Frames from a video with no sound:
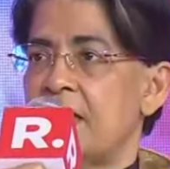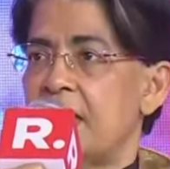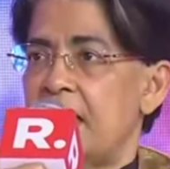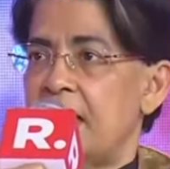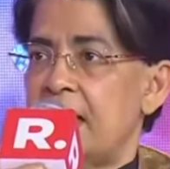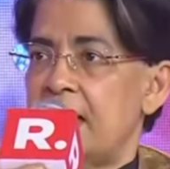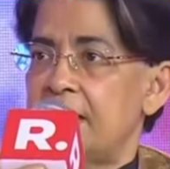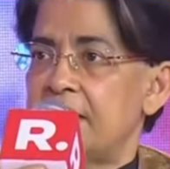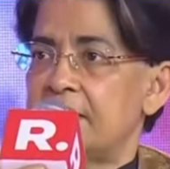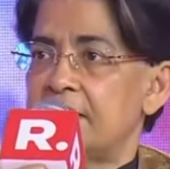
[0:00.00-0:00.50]

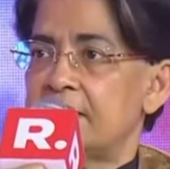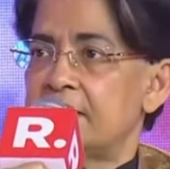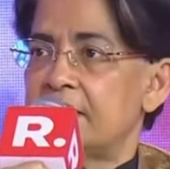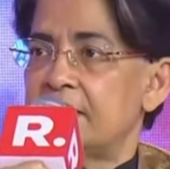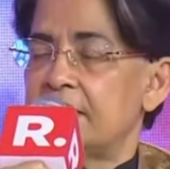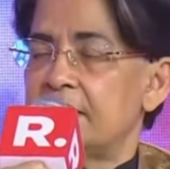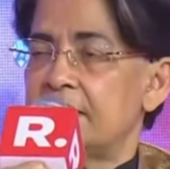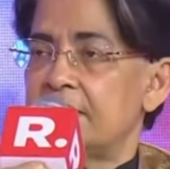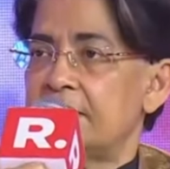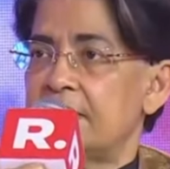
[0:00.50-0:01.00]
and
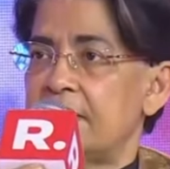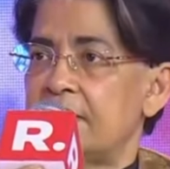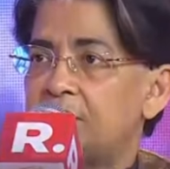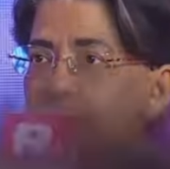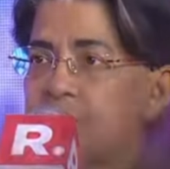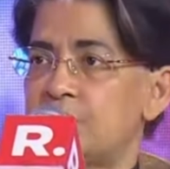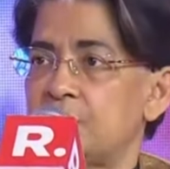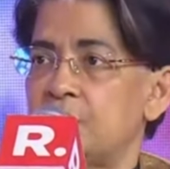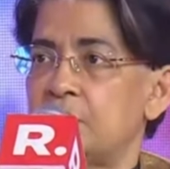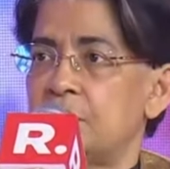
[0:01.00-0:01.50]
uh, they
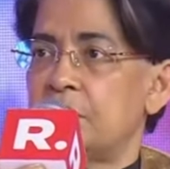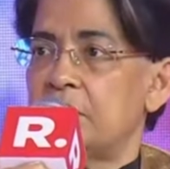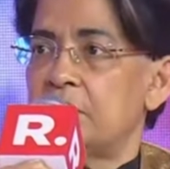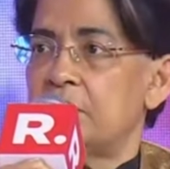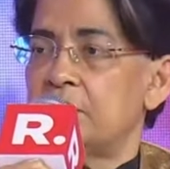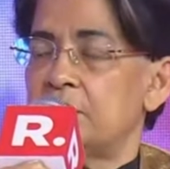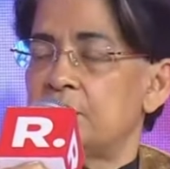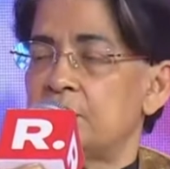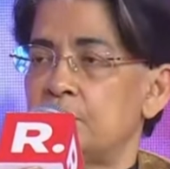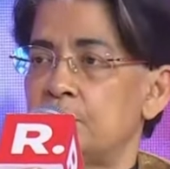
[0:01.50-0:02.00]
should,
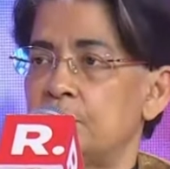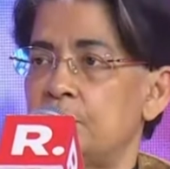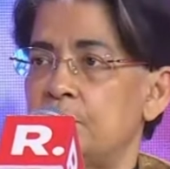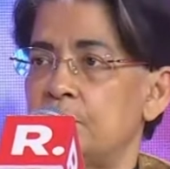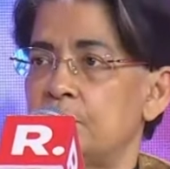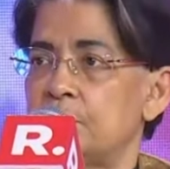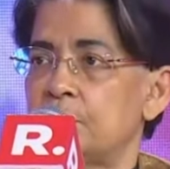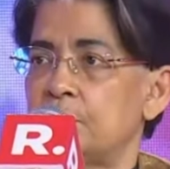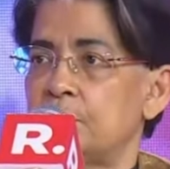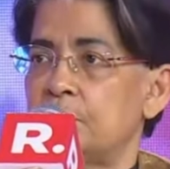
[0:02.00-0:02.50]
should,
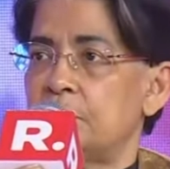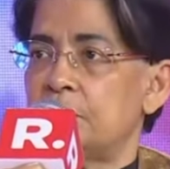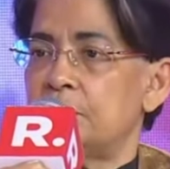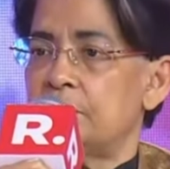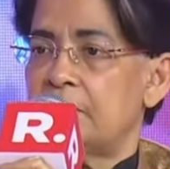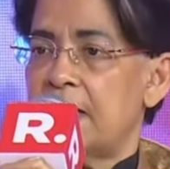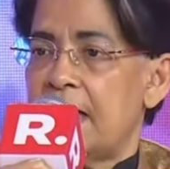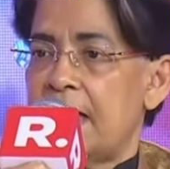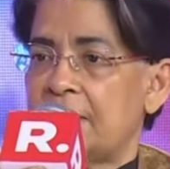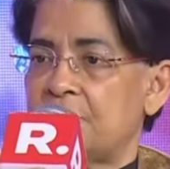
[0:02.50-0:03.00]
should,
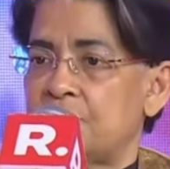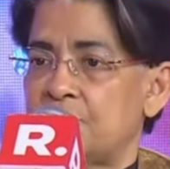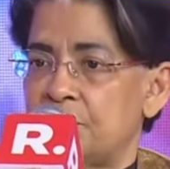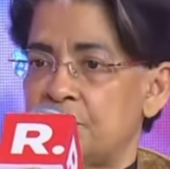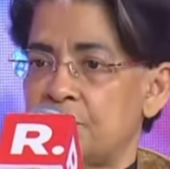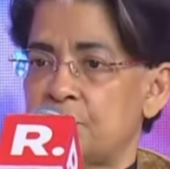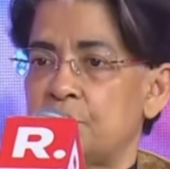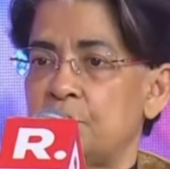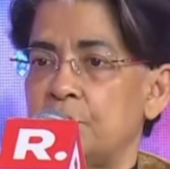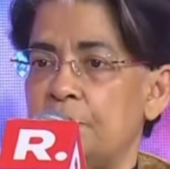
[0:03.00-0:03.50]

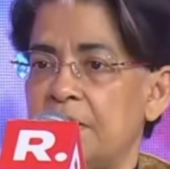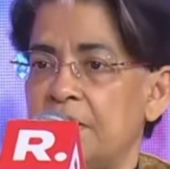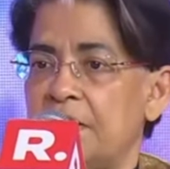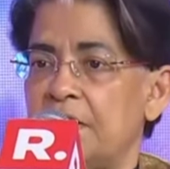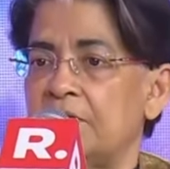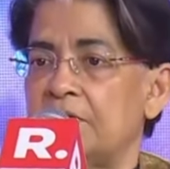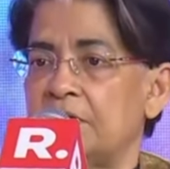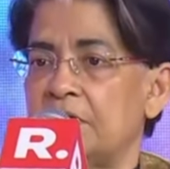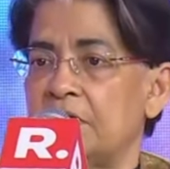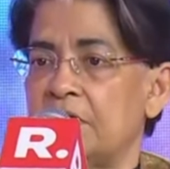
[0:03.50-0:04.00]
actually should be
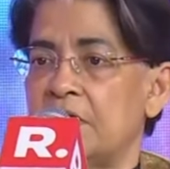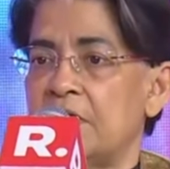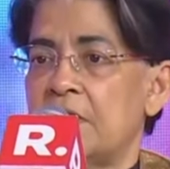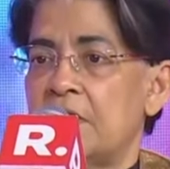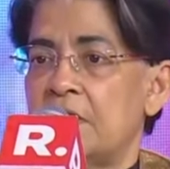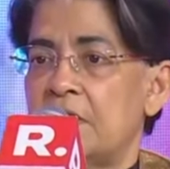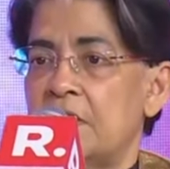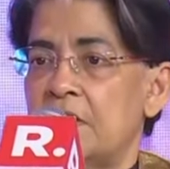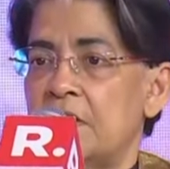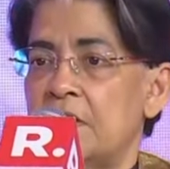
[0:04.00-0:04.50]
given
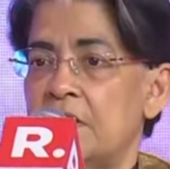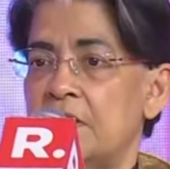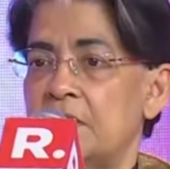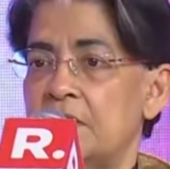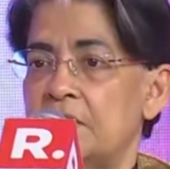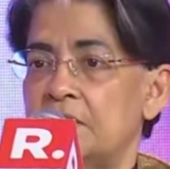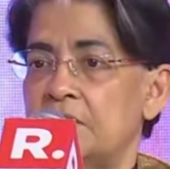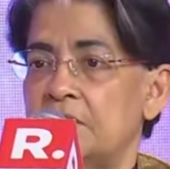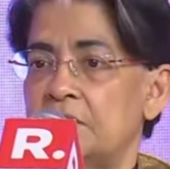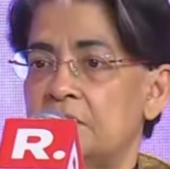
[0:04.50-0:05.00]

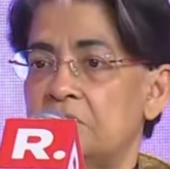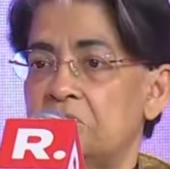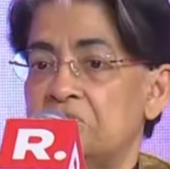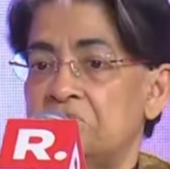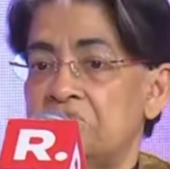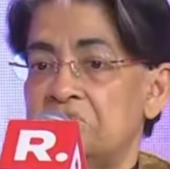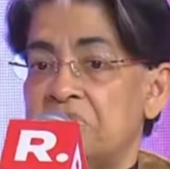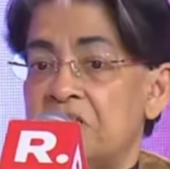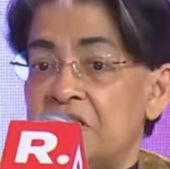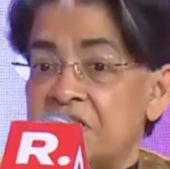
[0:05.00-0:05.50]
uh,
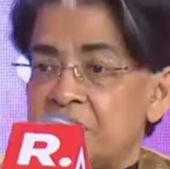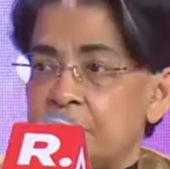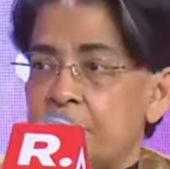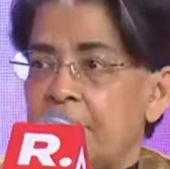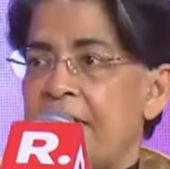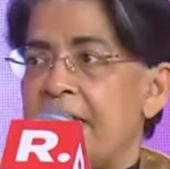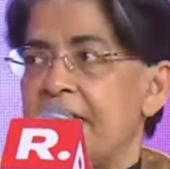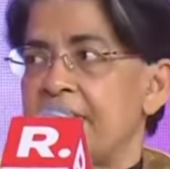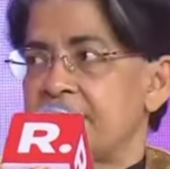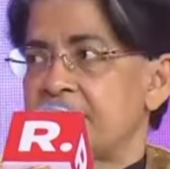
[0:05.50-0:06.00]
the
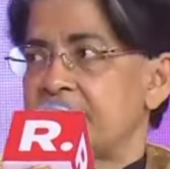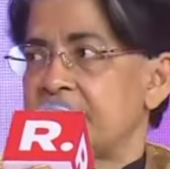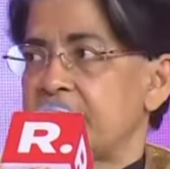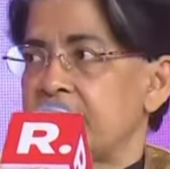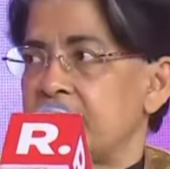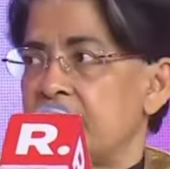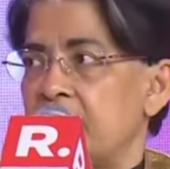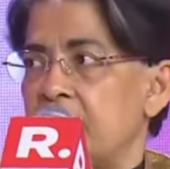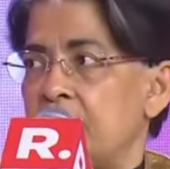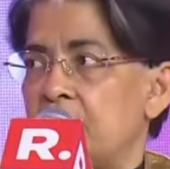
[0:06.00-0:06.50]
space
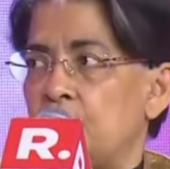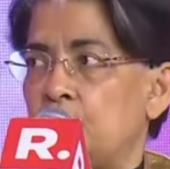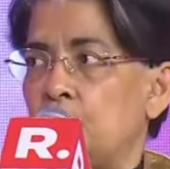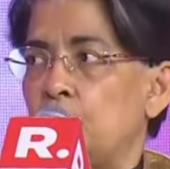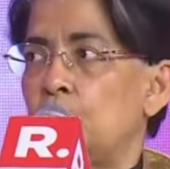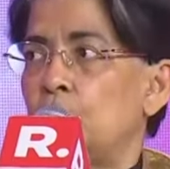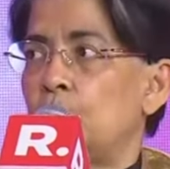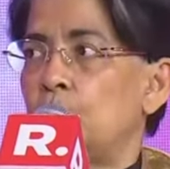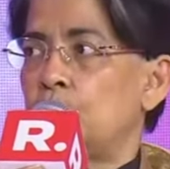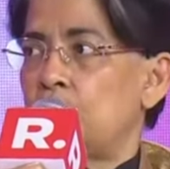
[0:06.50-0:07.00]

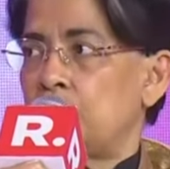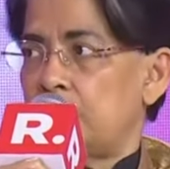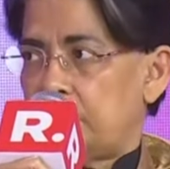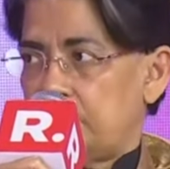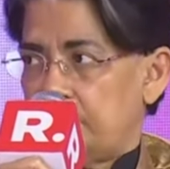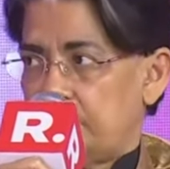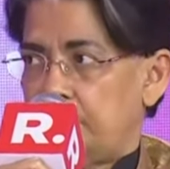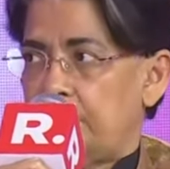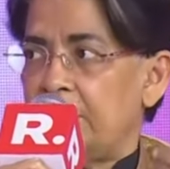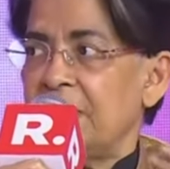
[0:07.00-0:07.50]
to
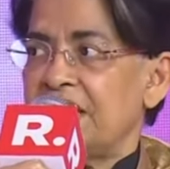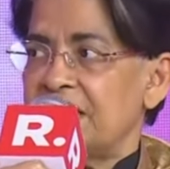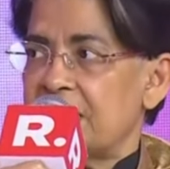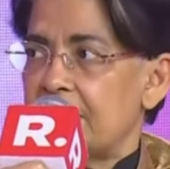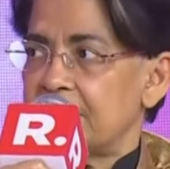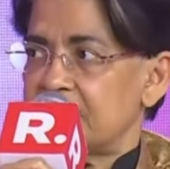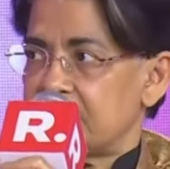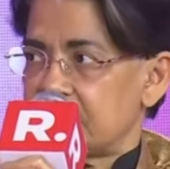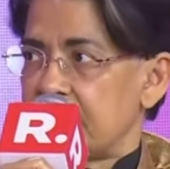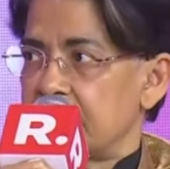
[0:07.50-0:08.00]
be
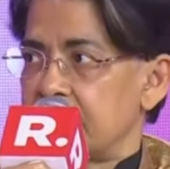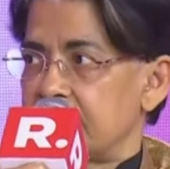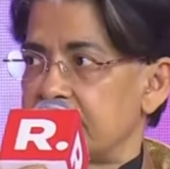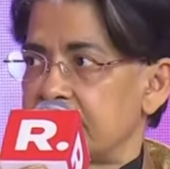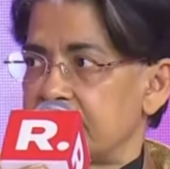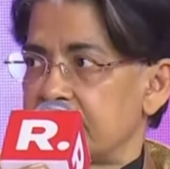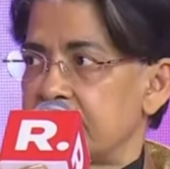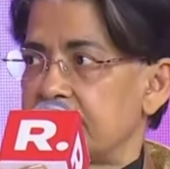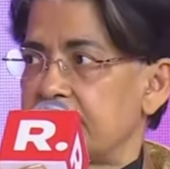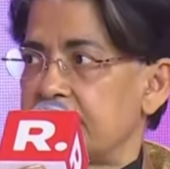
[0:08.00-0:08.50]

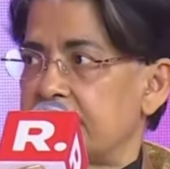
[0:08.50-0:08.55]
themselves.